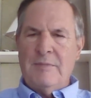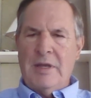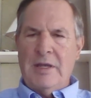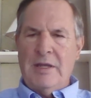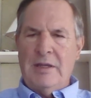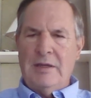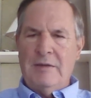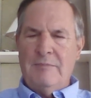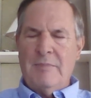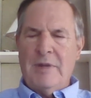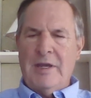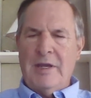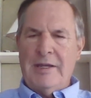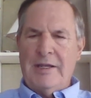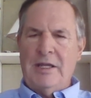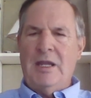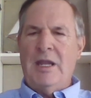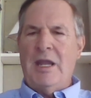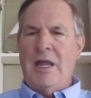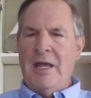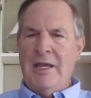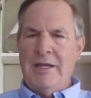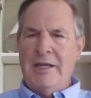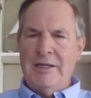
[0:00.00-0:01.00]
my
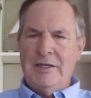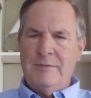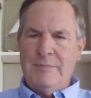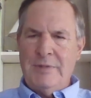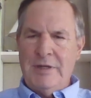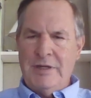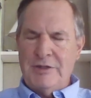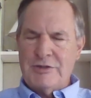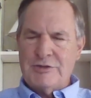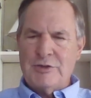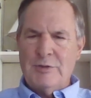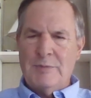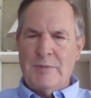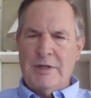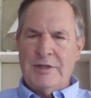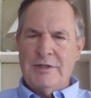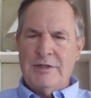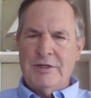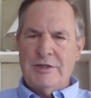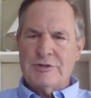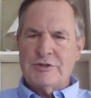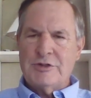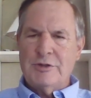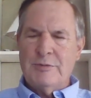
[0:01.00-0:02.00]
client base or my
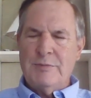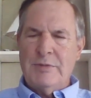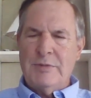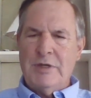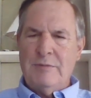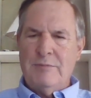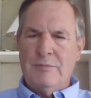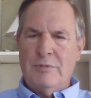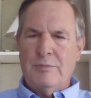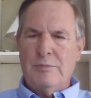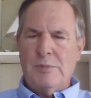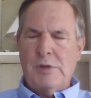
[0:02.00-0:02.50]
customer